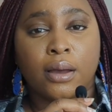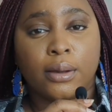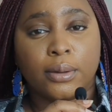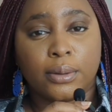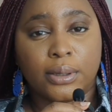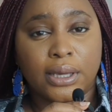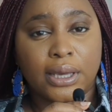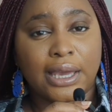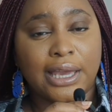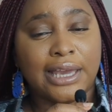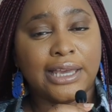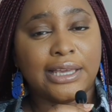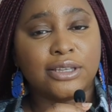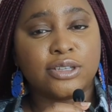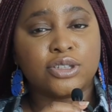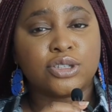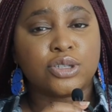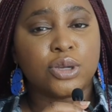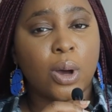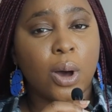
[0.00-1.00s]
Okay,
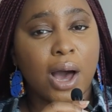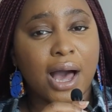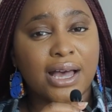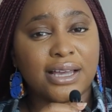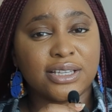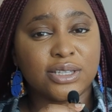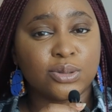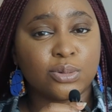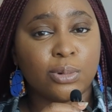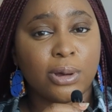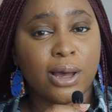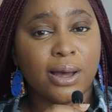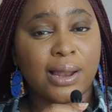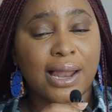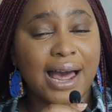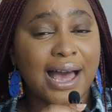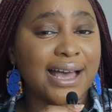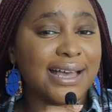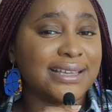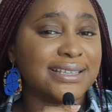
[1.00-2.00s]
so as
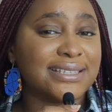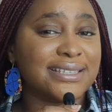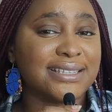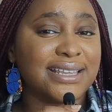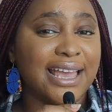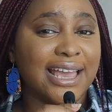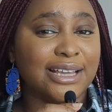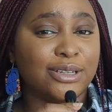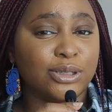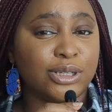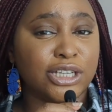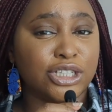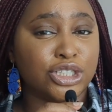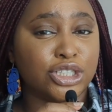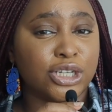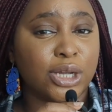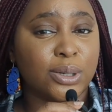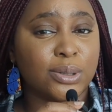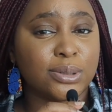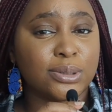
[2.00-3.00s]
well as the
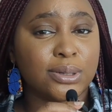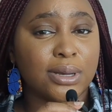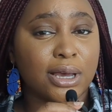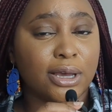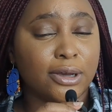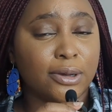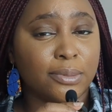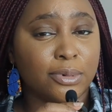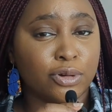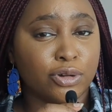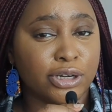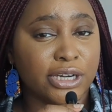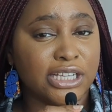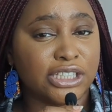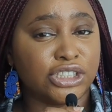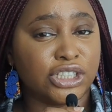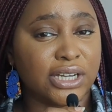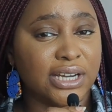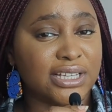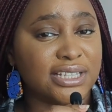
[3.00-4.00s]
educational
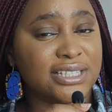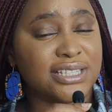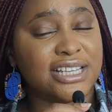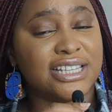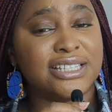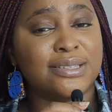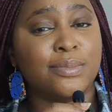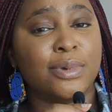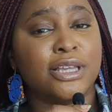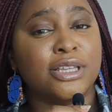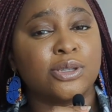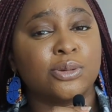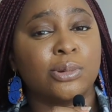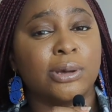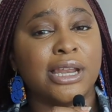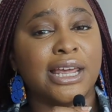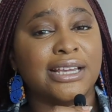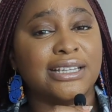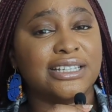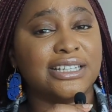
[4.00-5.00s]
credential assessments,
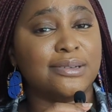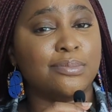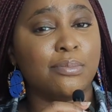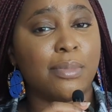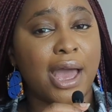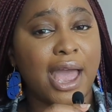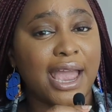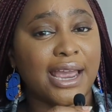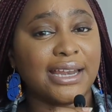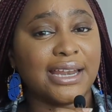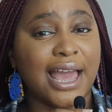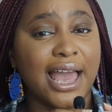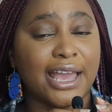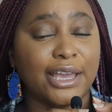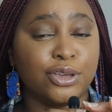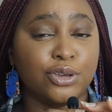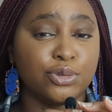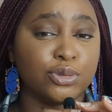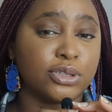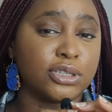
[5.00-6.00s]
when I did mine, I
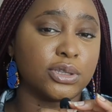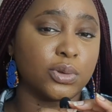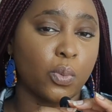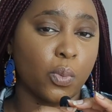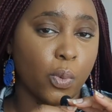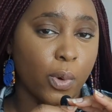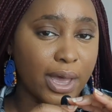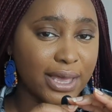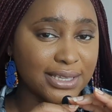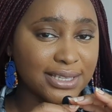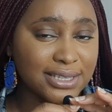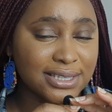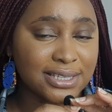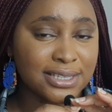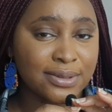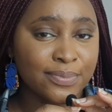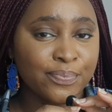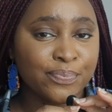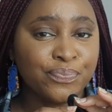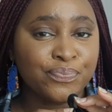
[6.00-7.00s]
used
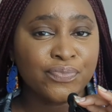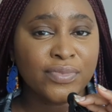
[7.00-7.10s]
WES.